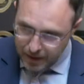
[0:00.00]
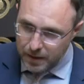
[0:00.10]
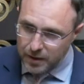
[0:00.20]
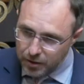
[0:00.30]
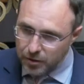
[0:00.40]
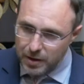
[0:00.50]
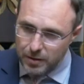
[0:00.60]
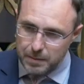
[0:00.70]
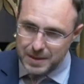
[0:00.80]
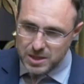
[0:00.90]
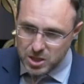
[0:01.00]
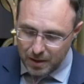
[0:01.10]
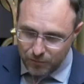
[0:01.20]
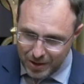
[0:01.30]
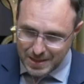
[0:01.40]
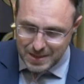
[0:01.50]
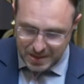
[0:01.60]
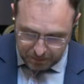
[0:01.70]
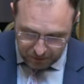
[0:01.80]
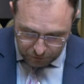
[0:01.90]
The other area, Minister, I've raised
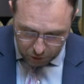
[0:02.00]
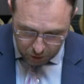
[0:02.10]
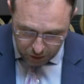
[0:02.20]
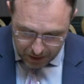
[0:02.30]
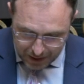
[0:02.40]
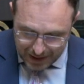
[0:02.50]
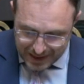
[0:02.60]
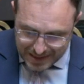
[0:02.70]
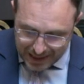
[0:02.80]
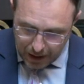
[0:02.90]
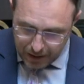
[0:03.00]
this before, is the,